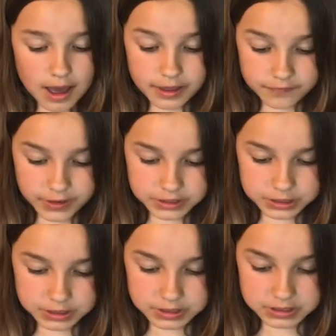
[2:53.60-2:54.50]
I
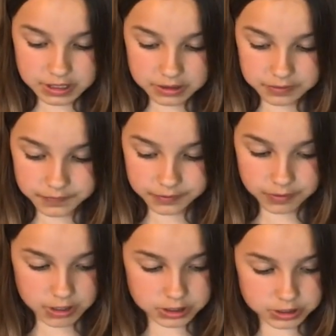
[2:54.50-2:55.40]
eventually settled for
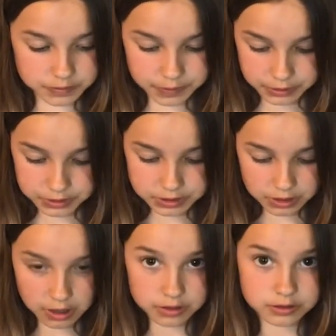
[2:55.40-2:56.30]
watching the birds
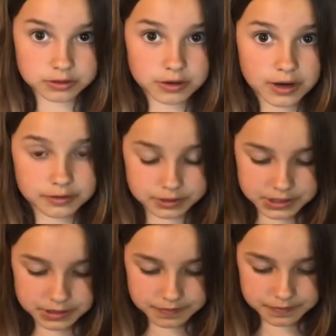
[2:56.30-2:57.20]
on the ground.